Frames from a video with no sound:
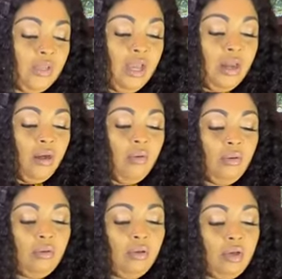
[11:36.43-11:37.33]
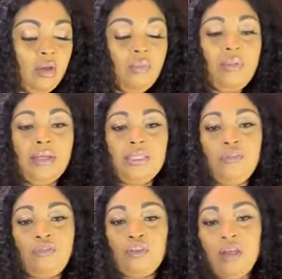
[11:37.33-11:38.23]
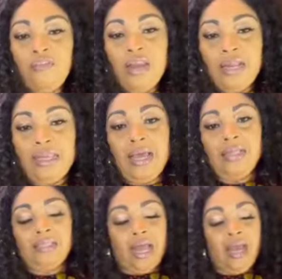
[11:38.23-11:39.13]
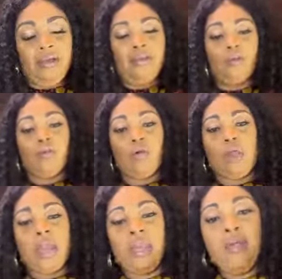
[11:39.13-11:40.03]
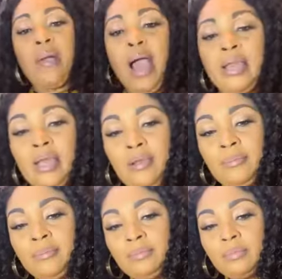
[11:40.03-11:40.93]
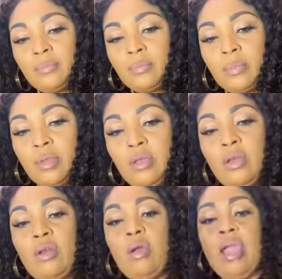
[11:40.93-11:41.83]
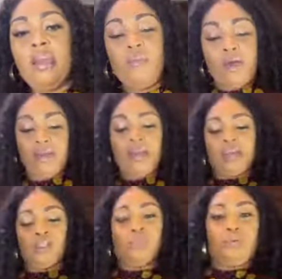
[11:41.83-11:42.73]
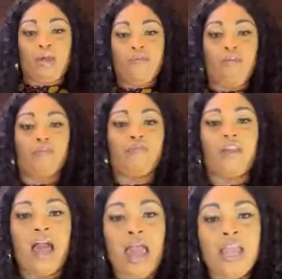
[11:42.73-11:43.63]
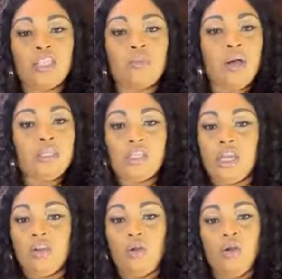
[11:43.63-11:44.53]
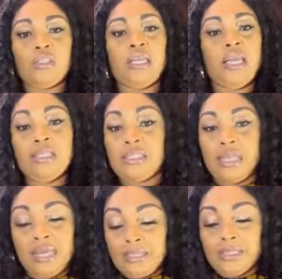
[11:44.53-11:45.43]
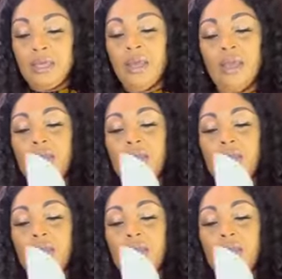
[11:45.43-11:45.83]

you know. But if you live in Atlanta, you know anybody... You know, anybody that spray for flies, mosquitoes, insect,